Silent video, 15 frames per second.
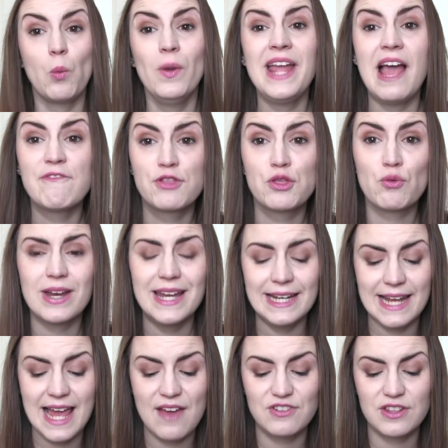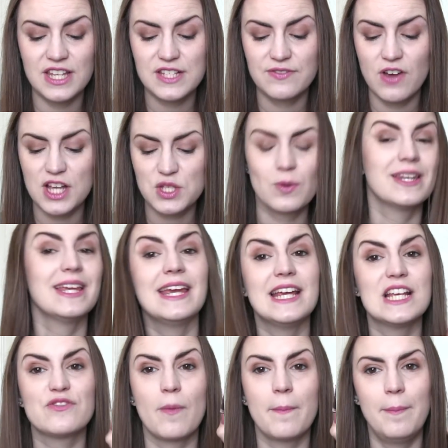We have three left. This first one
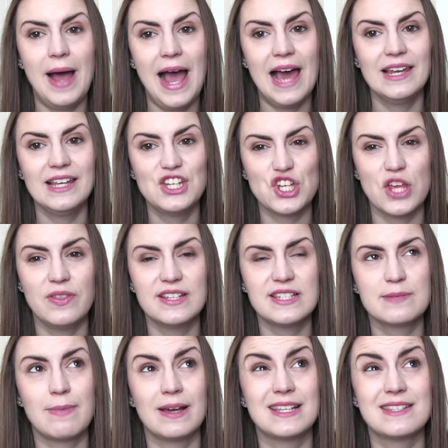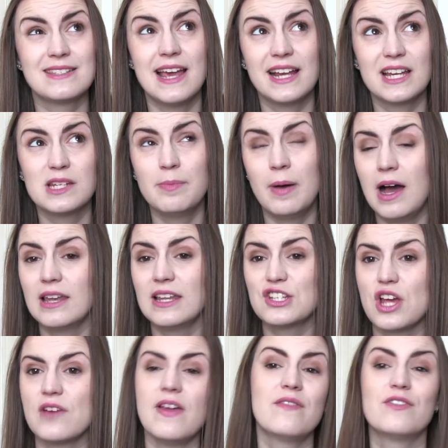here is from Pahlish, and this is my second
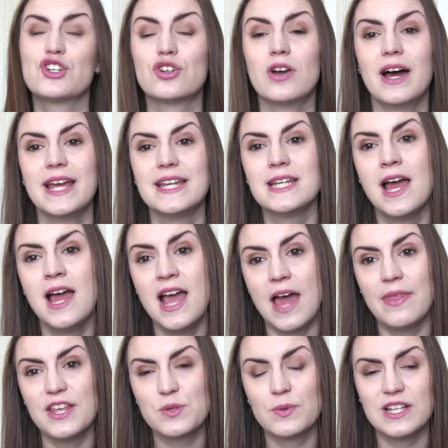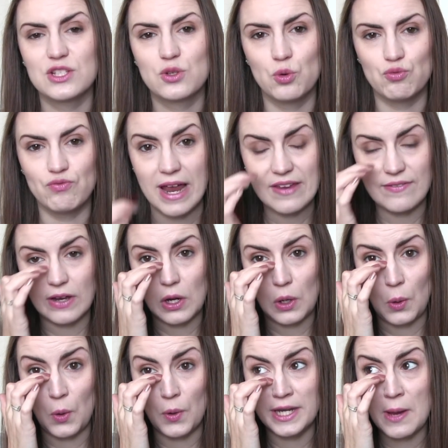Pahlish I've ever tried. And this one is called
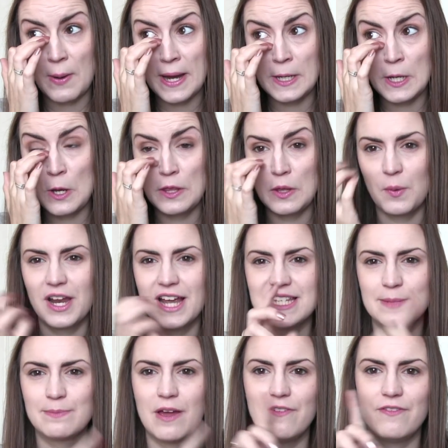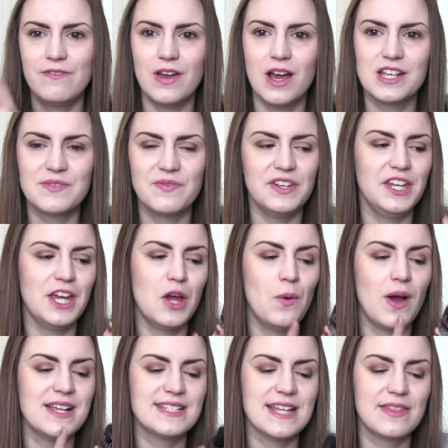Ravenclaw. Now, I know that when I did my first
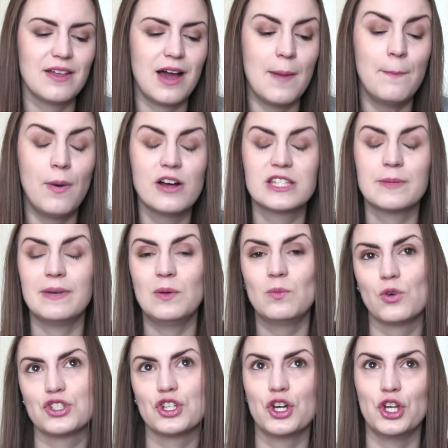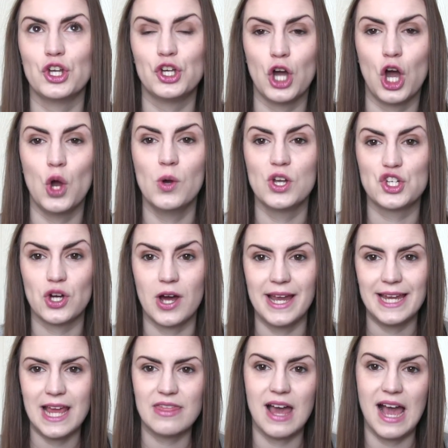video, I said that I possibly wasn't going to go and
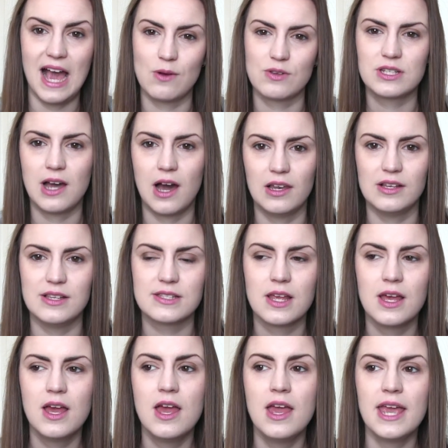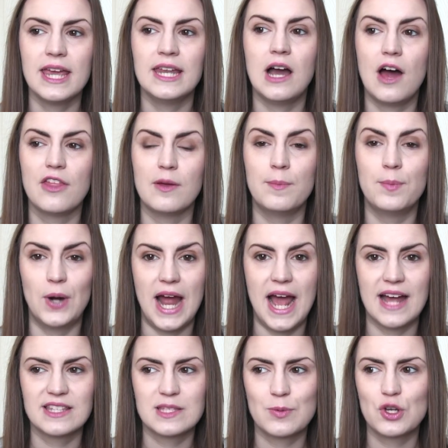try and get the house colours in other
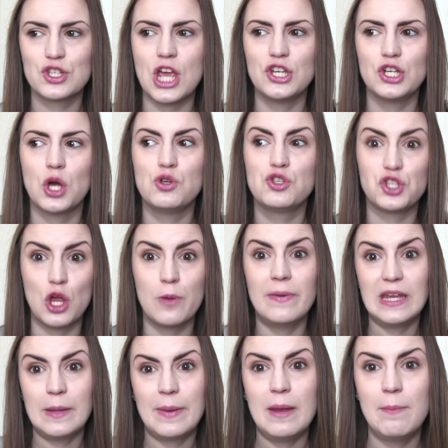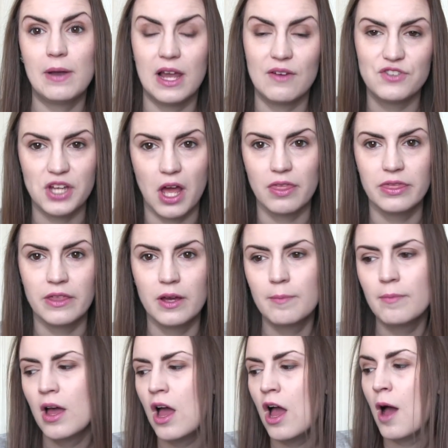brands because I know so many people have done
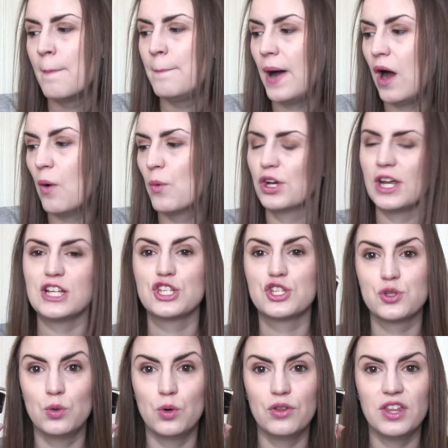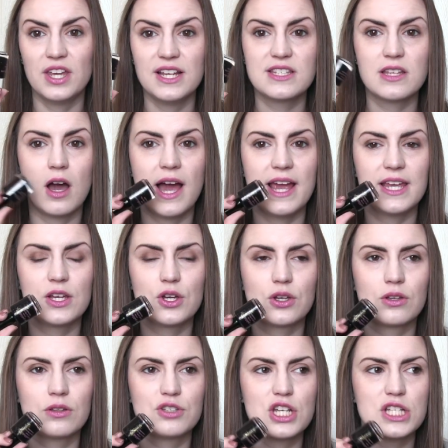them. But when I saw this, I...
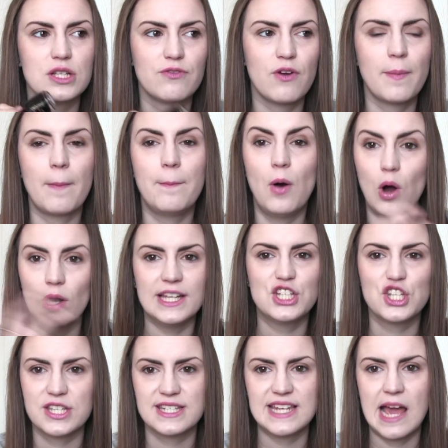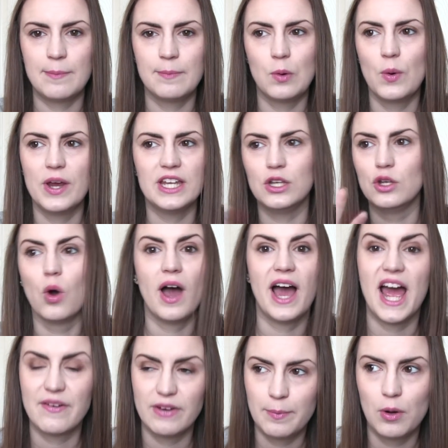just from a polish standpoint, not
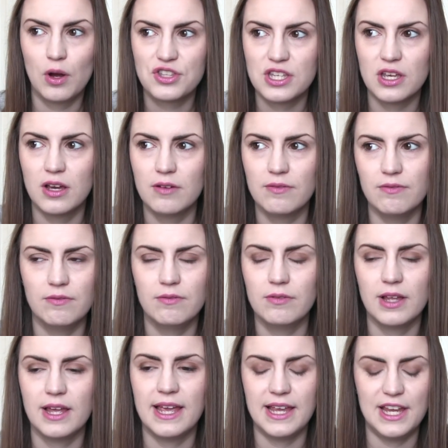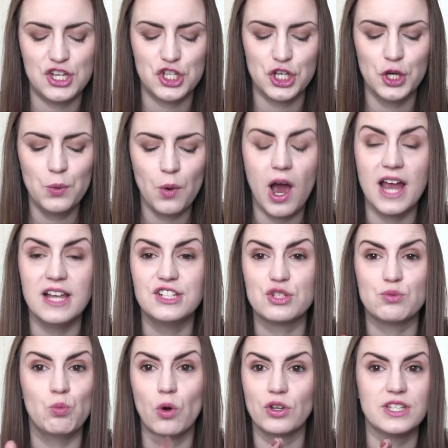a Harry Potter issue, I
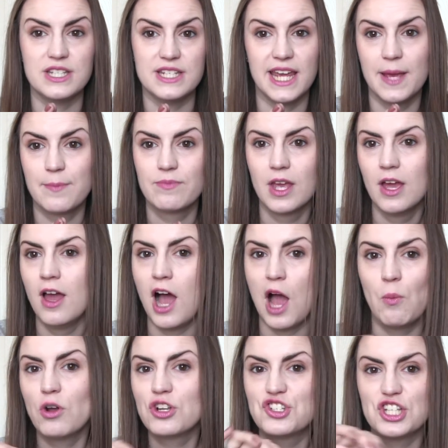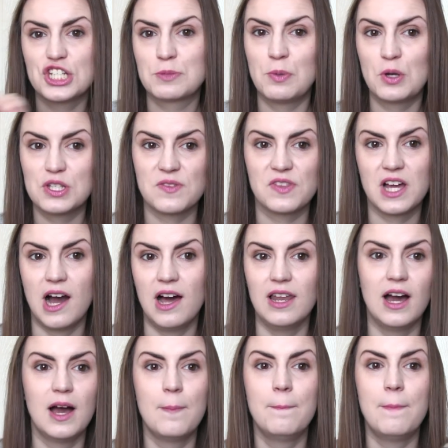just wanted it. I wanted it just because of the
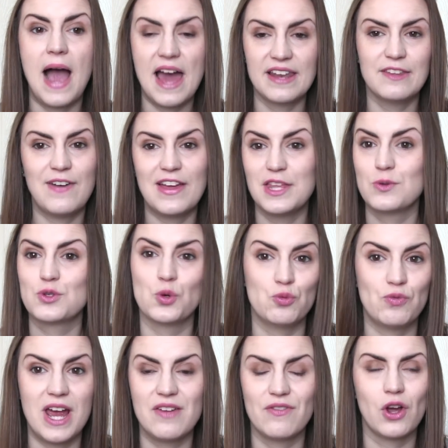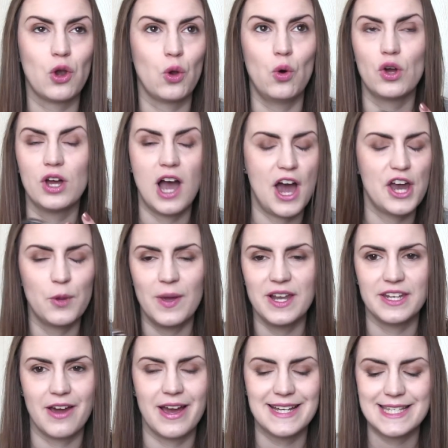colour and the fact that it was called Ravenclaw kind of
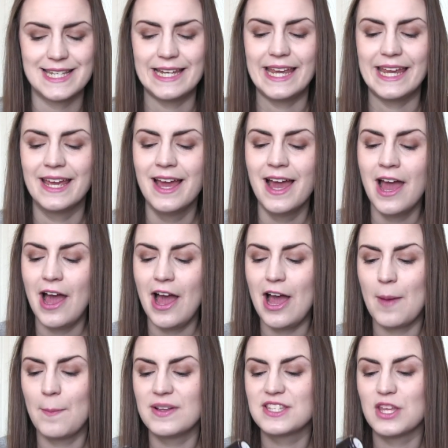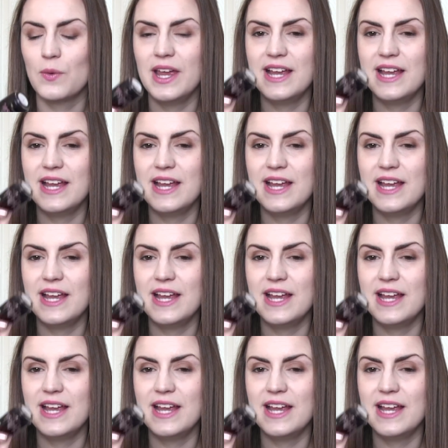went nicely. So